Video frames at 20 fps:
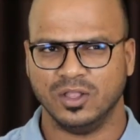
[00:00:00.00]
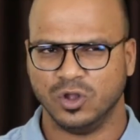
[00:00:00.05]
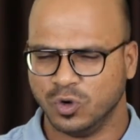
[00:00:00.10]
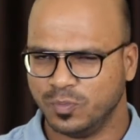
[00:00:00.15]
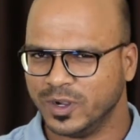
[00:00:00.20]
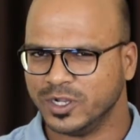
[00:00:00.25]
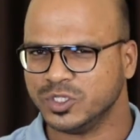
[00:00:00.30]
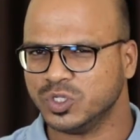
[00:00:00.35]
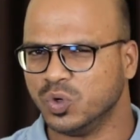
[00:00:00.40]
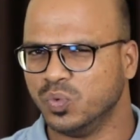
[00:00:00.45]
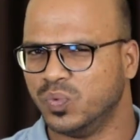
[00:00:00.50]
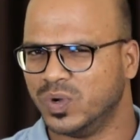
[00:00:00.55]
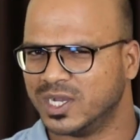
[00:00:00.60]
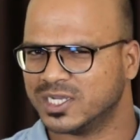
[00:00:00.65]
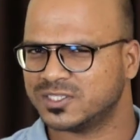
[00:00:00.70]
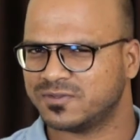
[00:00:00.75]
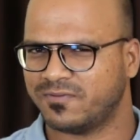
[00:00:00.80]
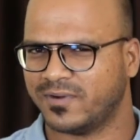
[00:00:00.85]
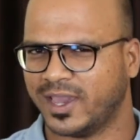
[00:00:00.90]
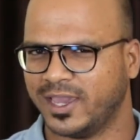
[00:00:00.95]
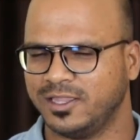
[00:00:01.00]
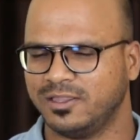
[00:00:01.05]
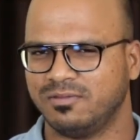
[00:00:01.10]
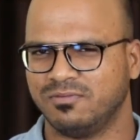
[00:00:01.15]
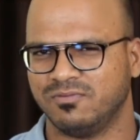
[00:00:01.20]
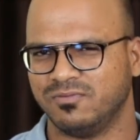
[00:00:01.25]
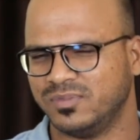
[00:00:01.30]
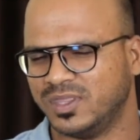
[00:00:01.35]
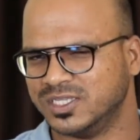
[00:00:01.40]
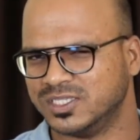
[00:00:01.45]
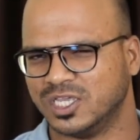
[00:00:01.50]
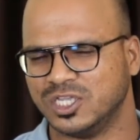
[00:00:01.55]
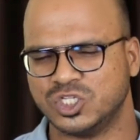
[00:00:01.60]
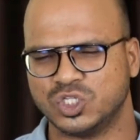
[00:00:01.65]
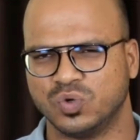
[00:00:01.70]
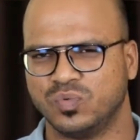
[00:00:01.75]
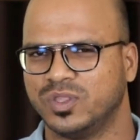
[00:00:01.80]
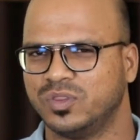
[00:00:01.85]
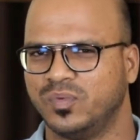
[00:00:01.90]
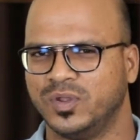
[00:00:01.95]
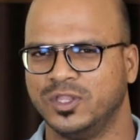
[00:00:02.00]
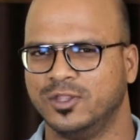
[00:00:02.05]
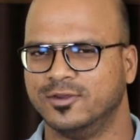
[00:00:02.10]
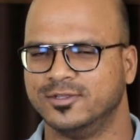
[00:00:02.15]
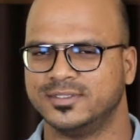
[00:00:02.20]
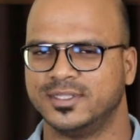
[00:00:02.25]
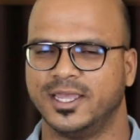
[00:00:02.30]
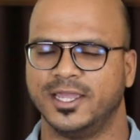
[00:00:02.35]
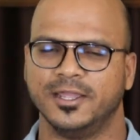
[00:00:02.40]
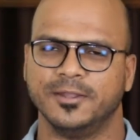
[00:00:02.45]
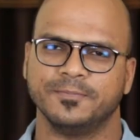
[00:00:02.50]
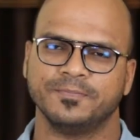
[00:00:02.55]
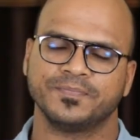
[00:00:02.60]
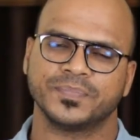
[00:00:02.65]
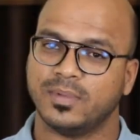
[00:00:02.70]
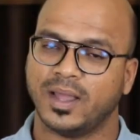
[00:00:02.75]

Ubuntu works fine. There's an issue with Windows there.